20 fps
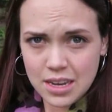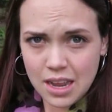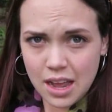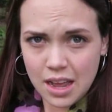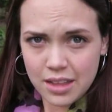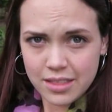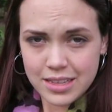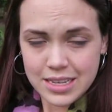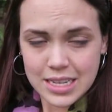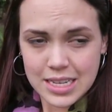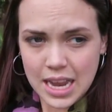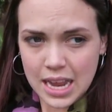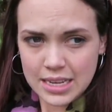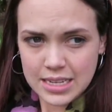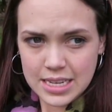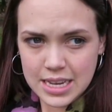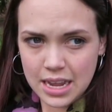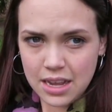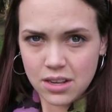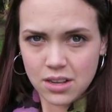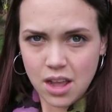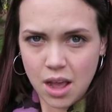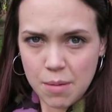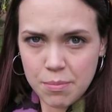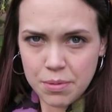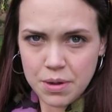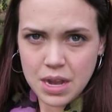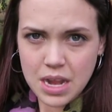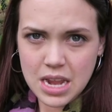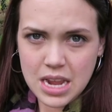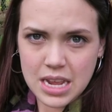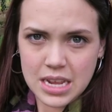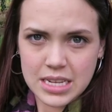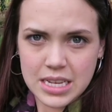the set sale company,